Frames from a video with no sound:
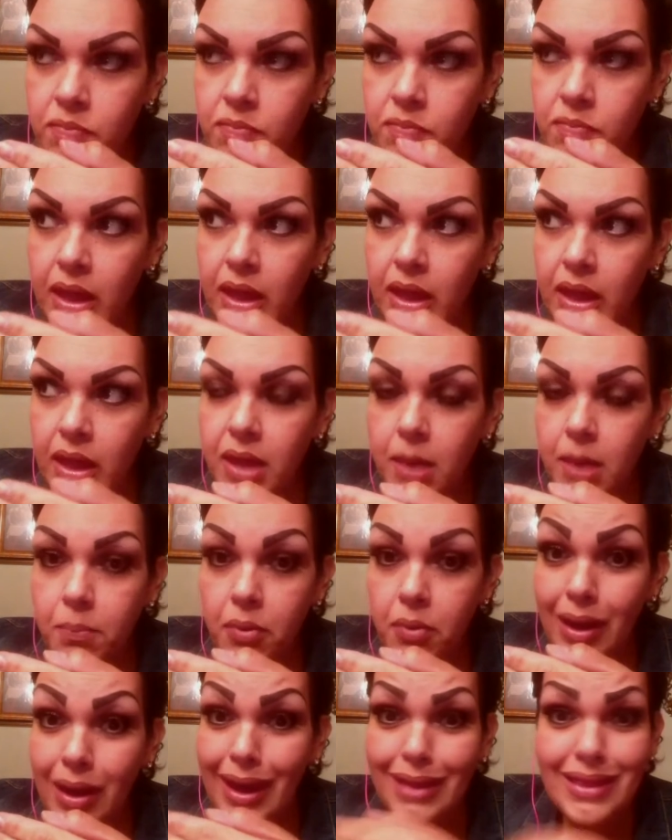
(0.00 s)
But yet people
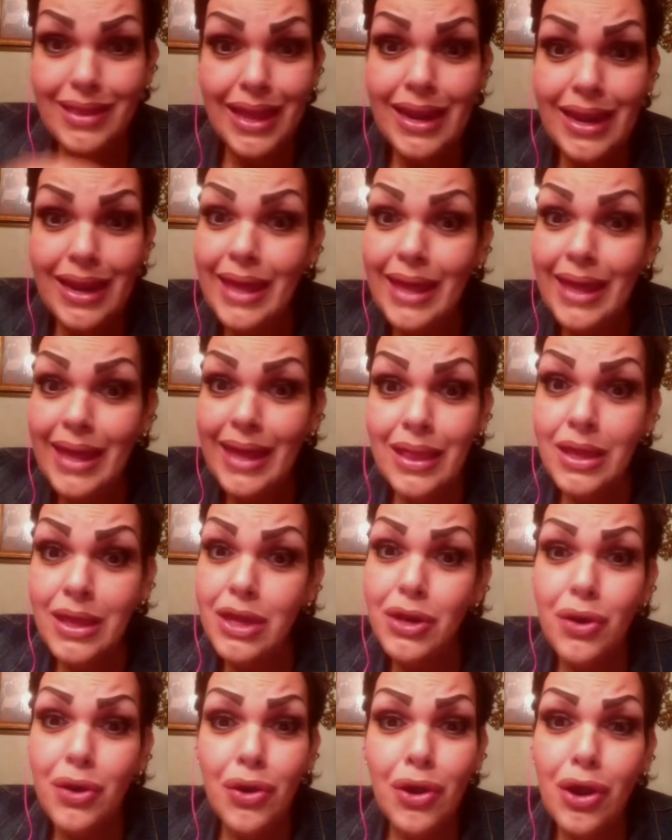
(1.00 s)
are like, they look hella
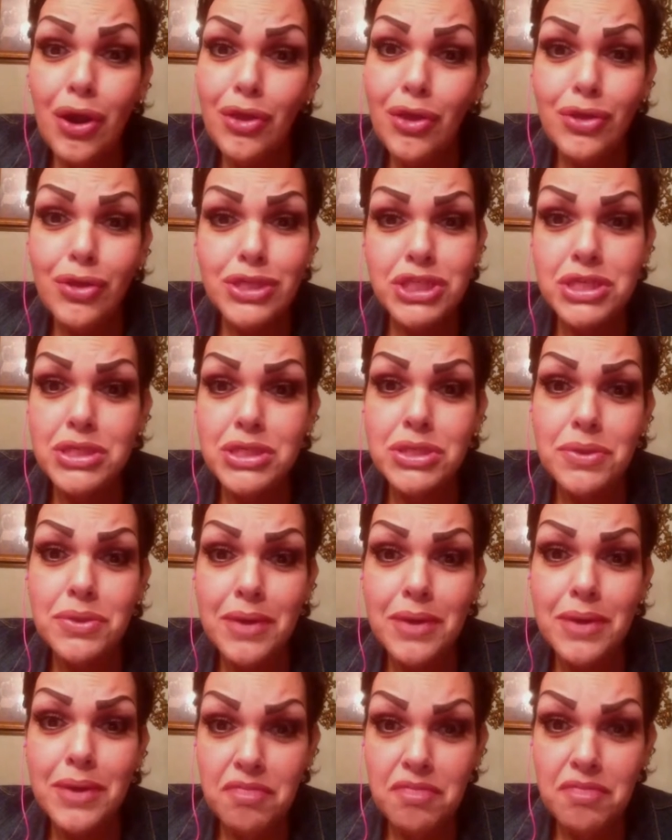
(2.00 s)
good, girl. You should do
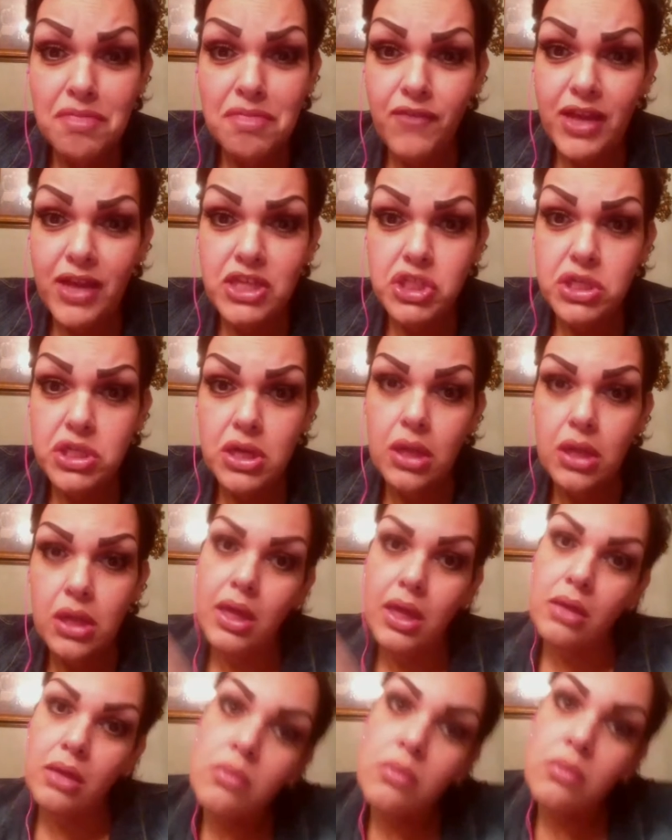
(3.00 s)
nails professionally.